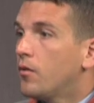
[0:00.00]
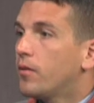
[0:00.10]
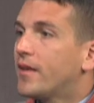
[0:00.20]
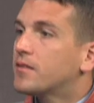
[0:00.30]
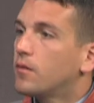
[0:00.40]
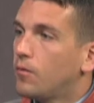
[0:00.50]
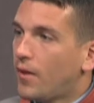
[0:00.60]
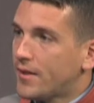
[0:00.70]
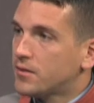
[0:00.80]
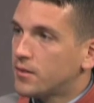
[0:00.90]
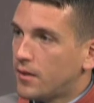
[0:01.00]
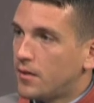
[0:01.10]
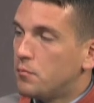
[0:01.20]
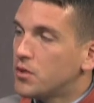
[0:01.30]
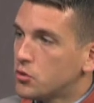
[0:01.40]
that's less
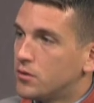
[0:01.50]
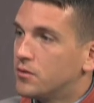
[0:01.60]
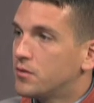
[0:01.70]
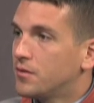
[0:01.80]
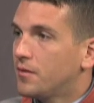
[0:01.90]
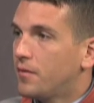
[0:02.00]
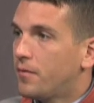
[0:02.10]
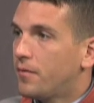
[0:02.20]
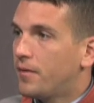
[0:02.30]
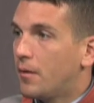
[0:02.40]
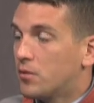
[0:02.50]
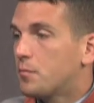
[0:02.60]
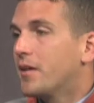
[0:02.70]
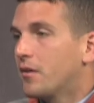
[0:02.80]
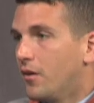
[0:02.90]
emissions that we're
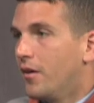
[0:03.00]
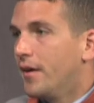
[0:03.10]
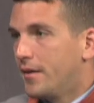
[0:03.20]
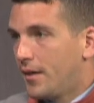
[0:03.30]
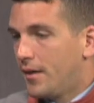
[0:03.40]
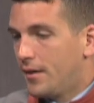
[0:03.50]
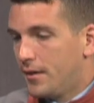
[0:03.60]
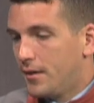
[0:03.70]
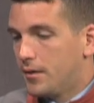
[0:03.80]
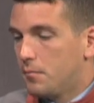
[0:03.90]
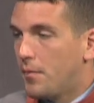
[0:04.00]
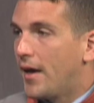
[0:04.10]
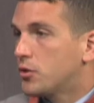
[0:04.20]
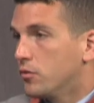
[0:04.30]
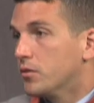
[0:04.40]
spending on a
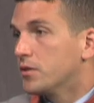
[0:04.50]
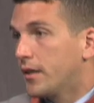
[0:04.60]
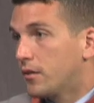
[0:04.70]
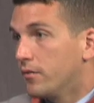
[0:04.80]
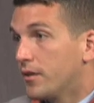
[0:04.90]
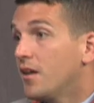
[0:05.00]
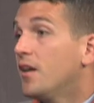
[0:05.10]
batch of recycling.